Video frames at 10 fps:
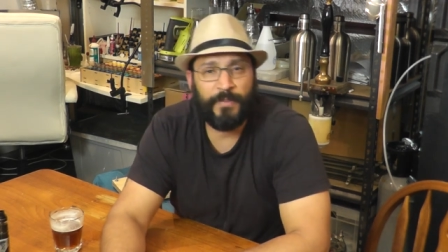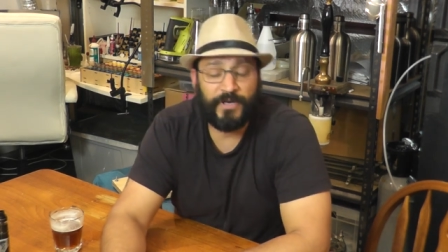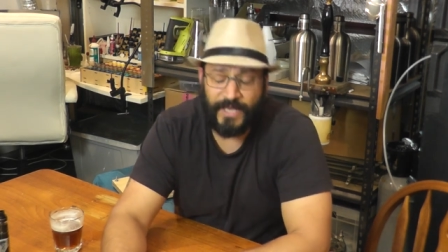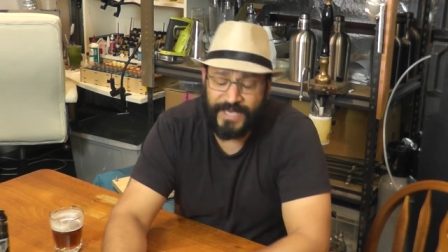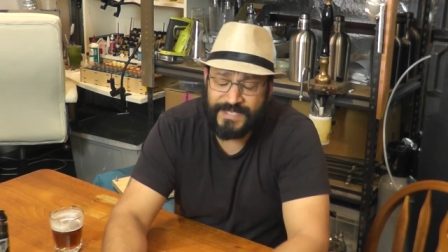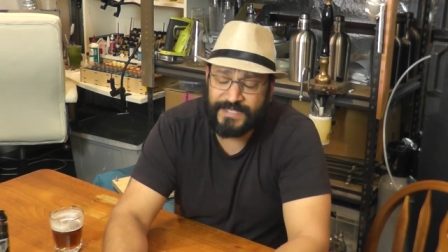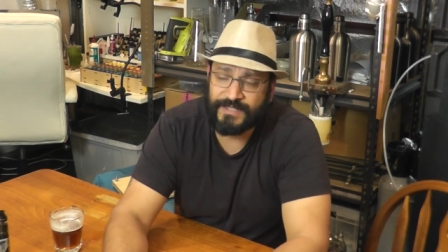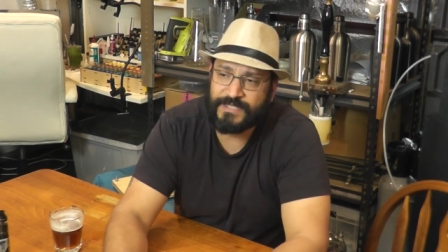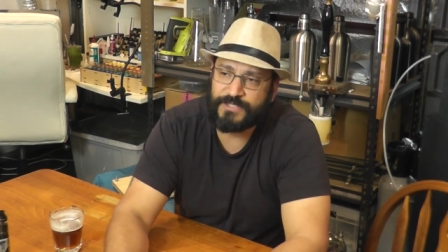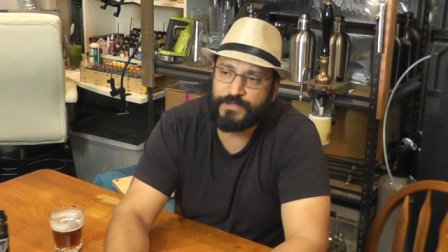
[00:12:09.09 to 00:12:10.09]
But like I said,
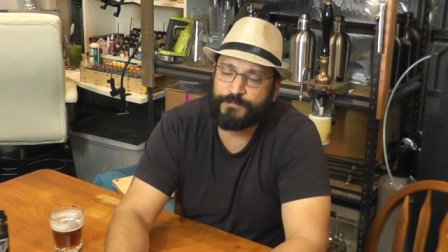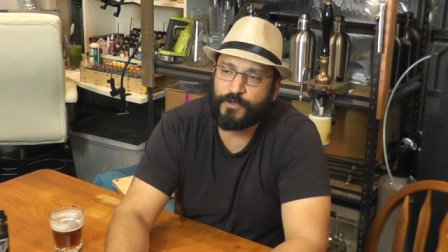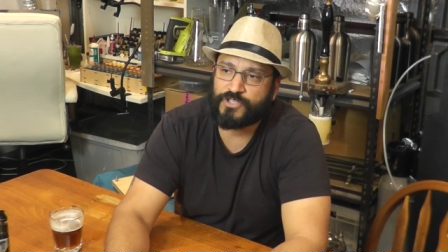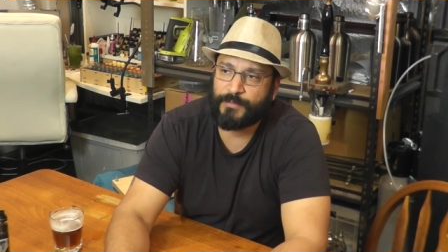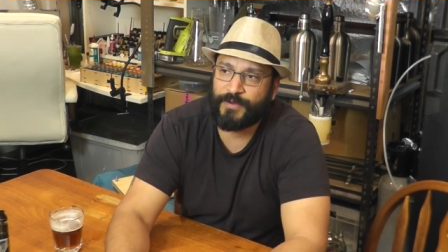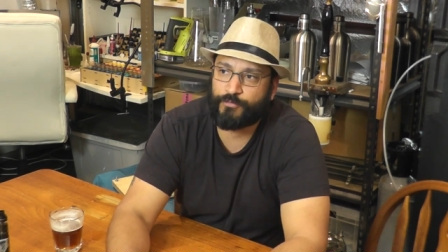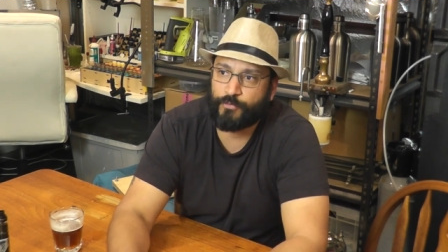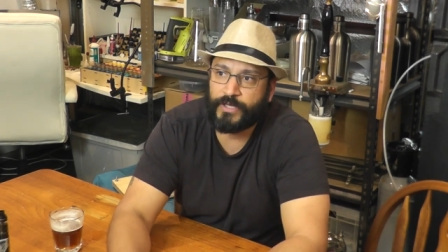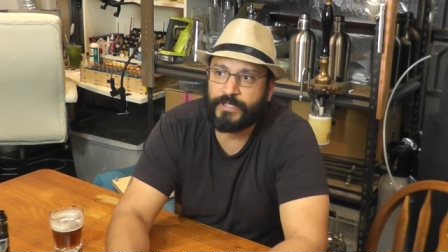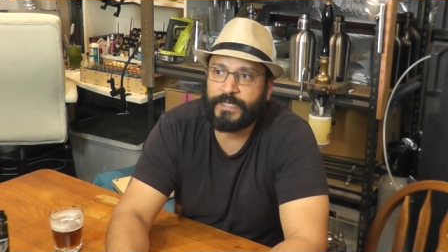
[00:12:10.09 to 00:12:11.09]
this is the first time I've
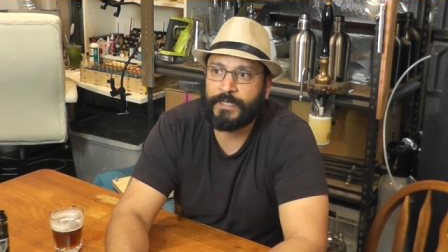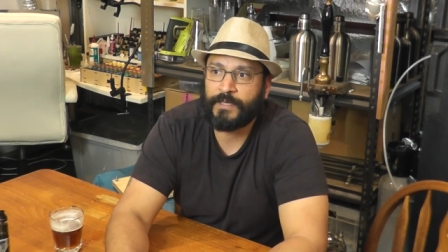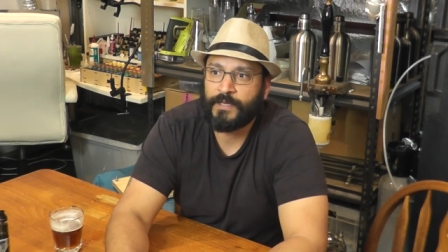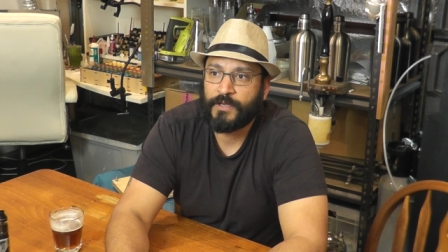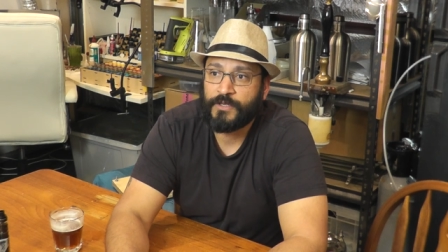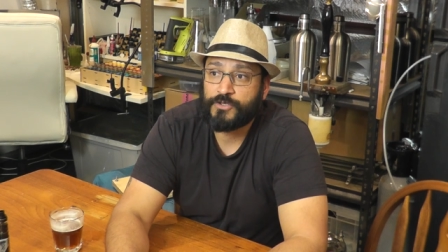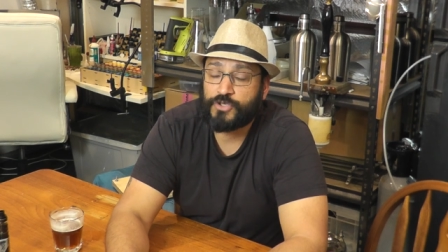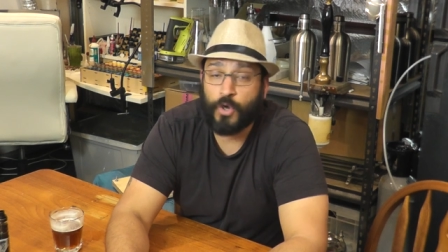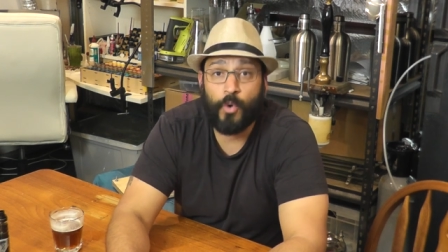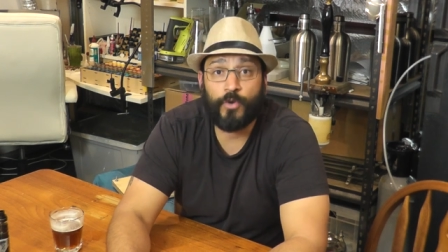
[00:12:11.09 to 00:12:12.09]
really
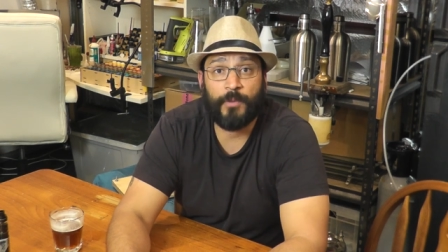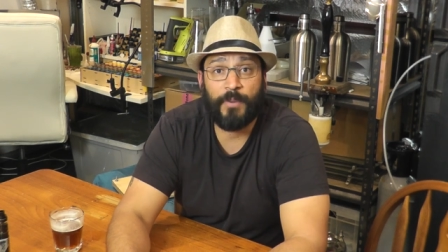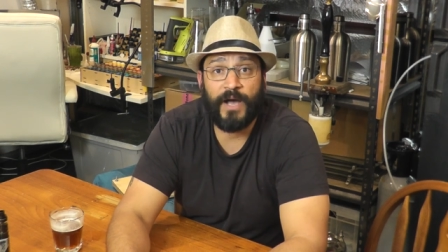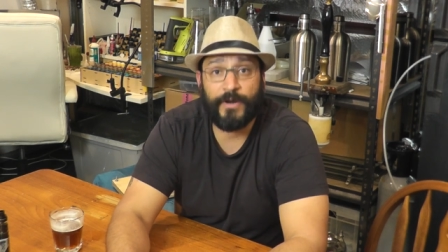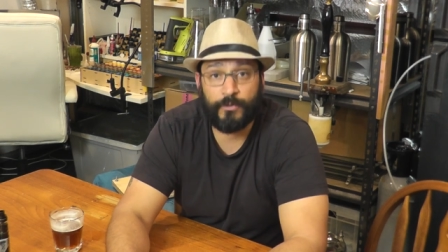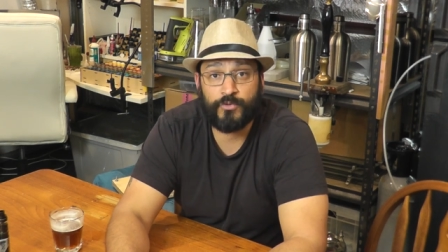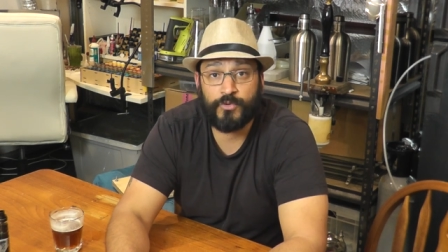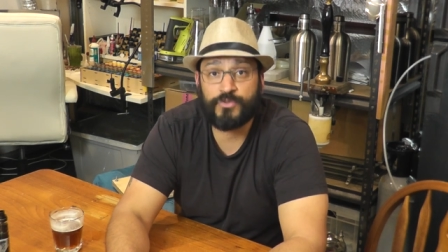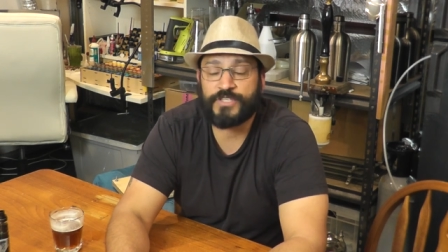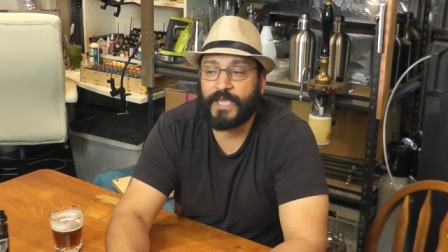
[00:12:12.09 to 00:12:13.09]
torn apart a
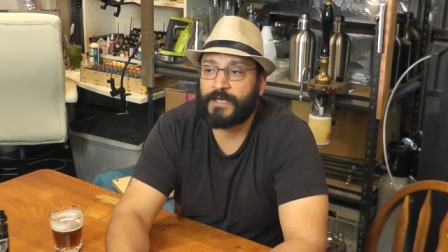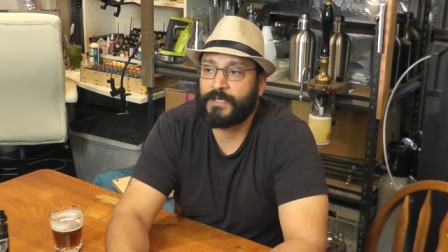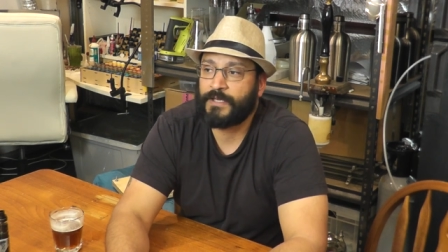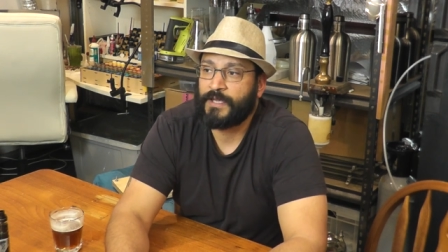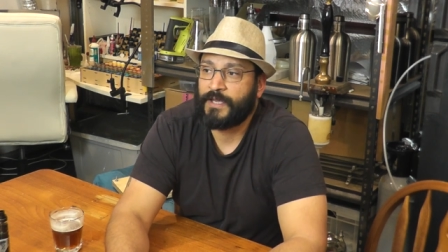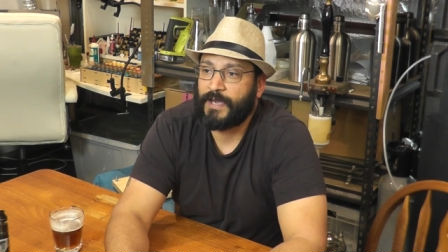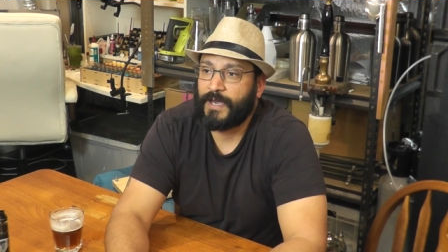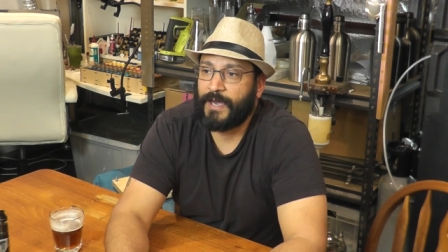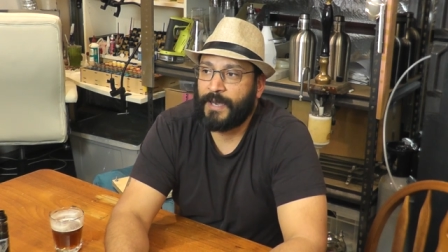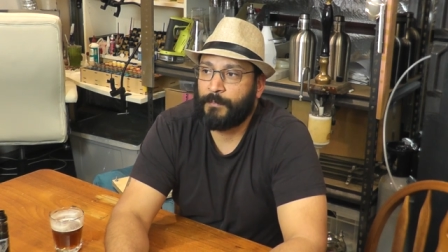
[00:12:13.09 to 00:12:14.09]
rule set
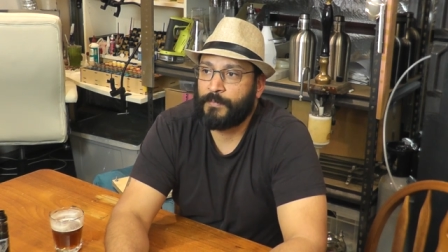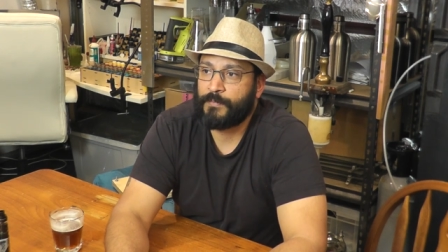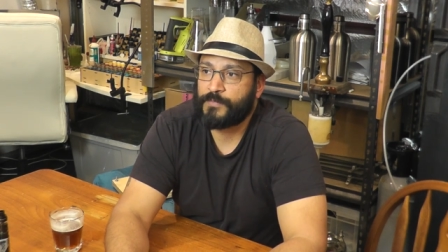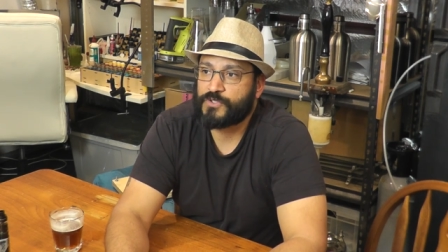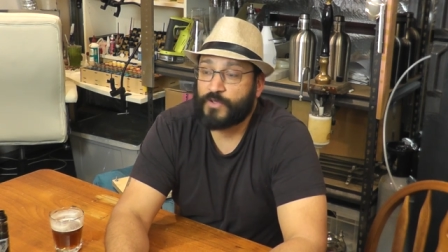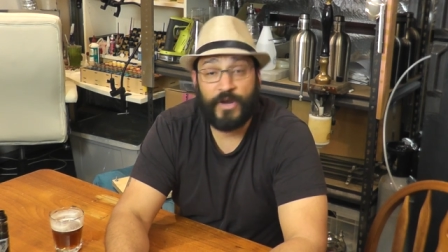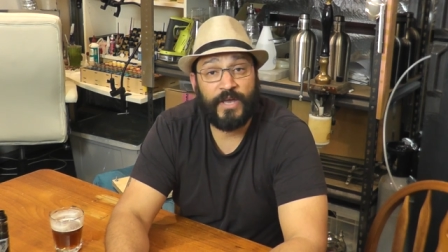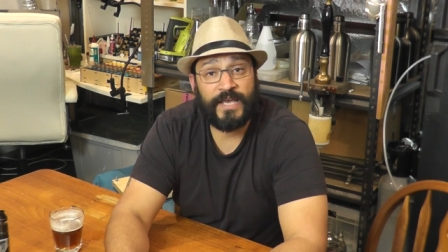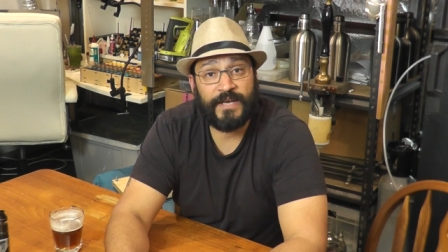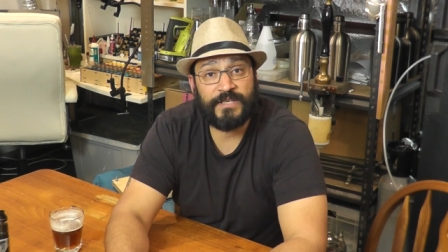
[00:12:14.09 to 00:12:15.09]
um, so that
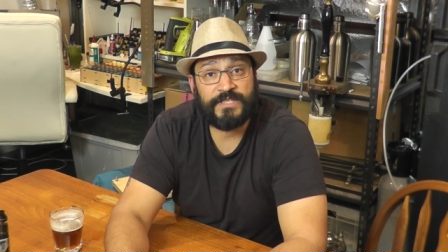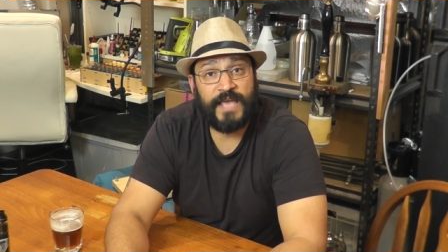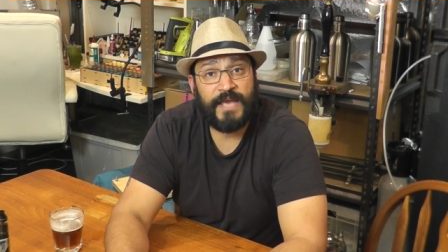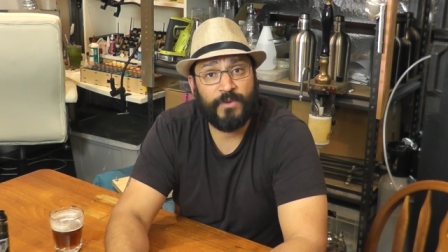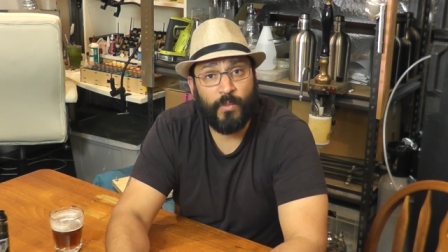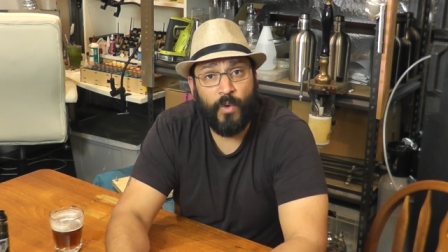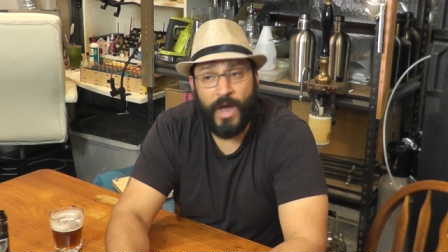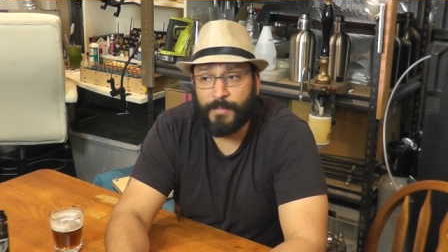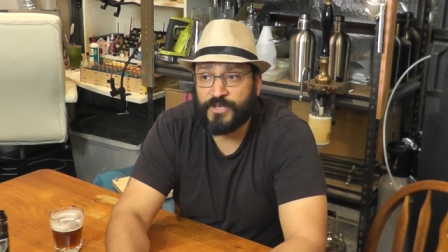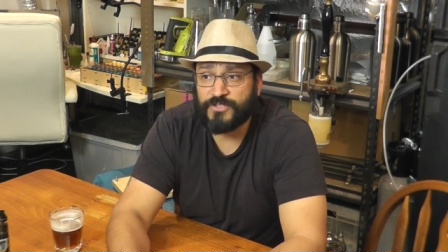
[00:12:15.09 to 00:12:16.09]
I can understand it.
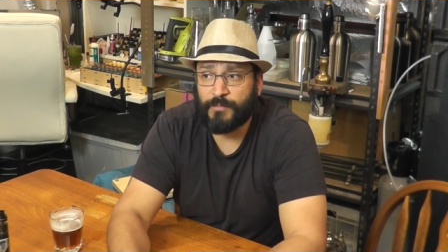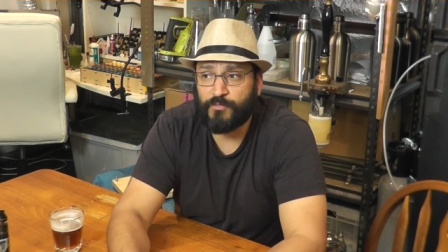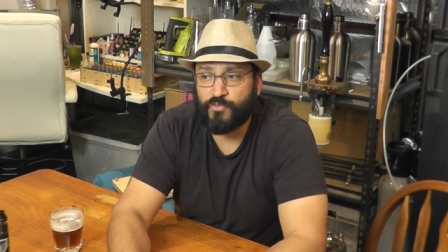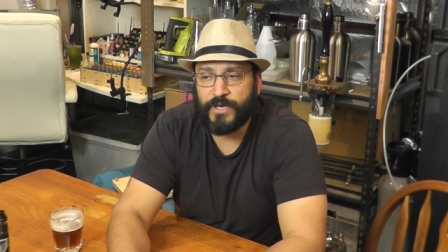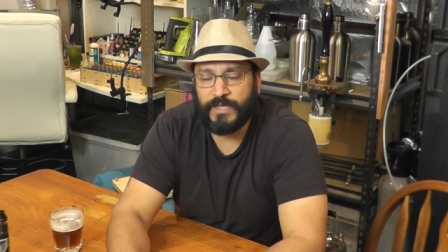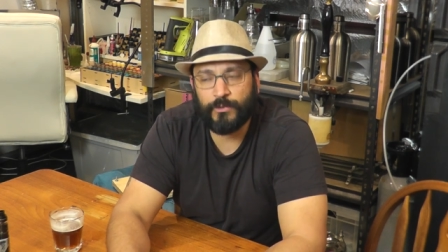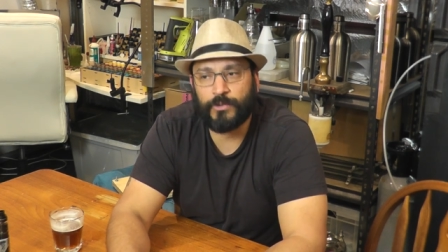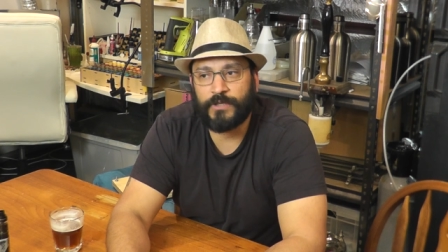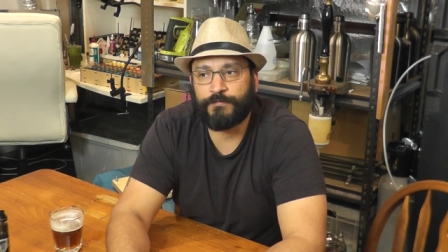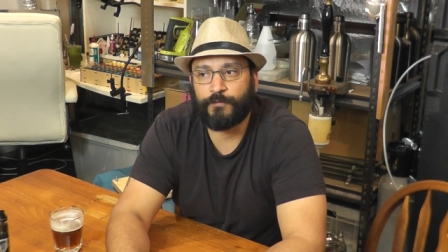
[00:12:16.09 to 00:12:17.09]
Why? Because I'm really
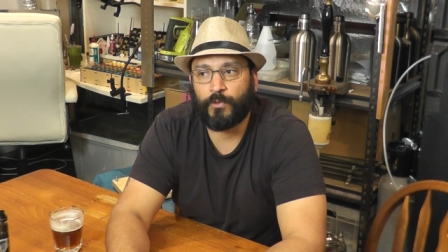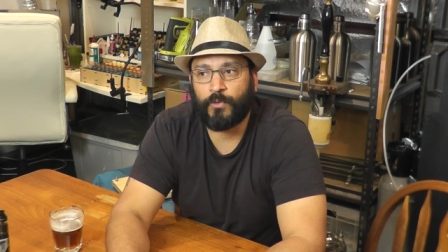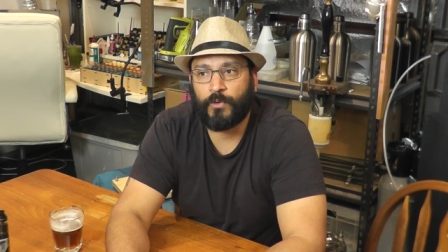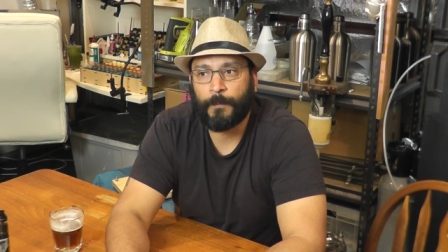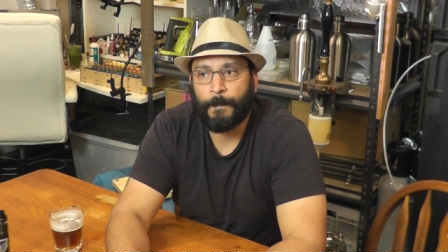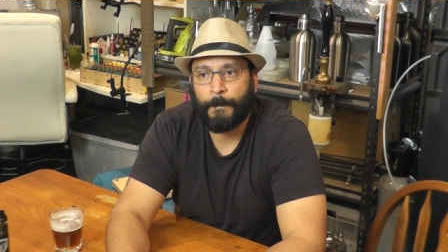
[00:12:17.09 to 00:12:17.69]
looking for